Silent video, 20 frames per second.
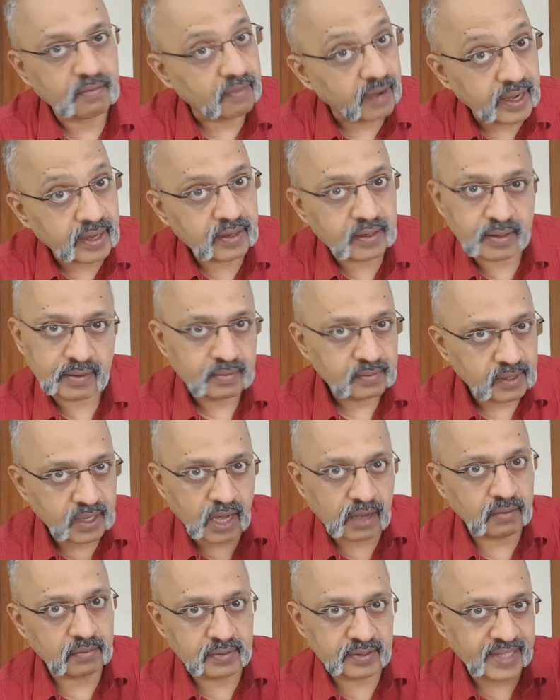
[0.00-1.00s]
right?
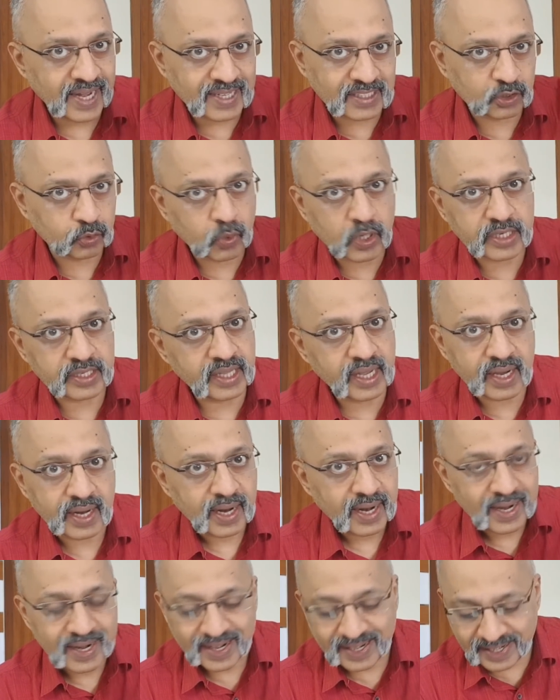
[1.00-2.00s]
Now, that's what
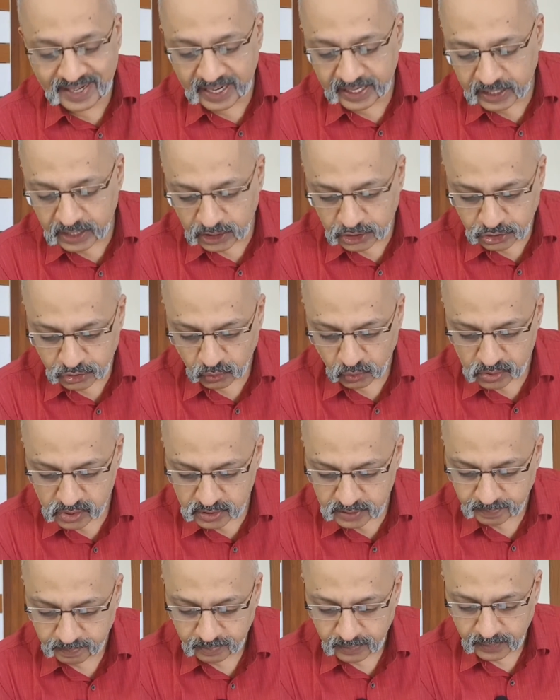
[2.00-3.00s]
the data
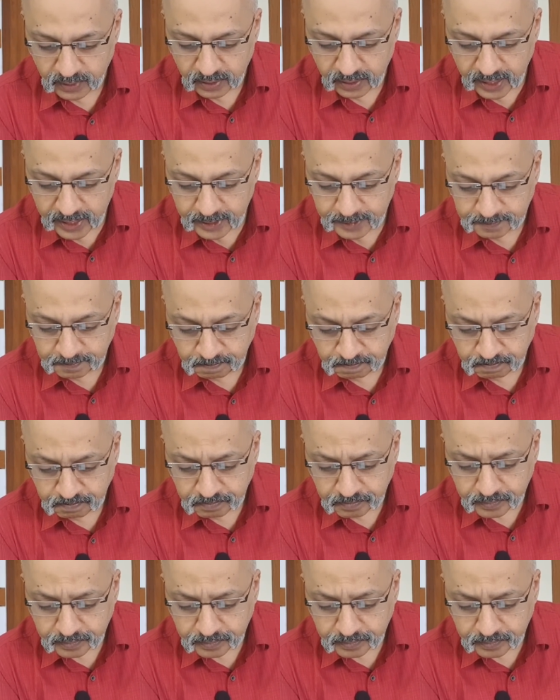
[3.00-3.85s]
shows, right?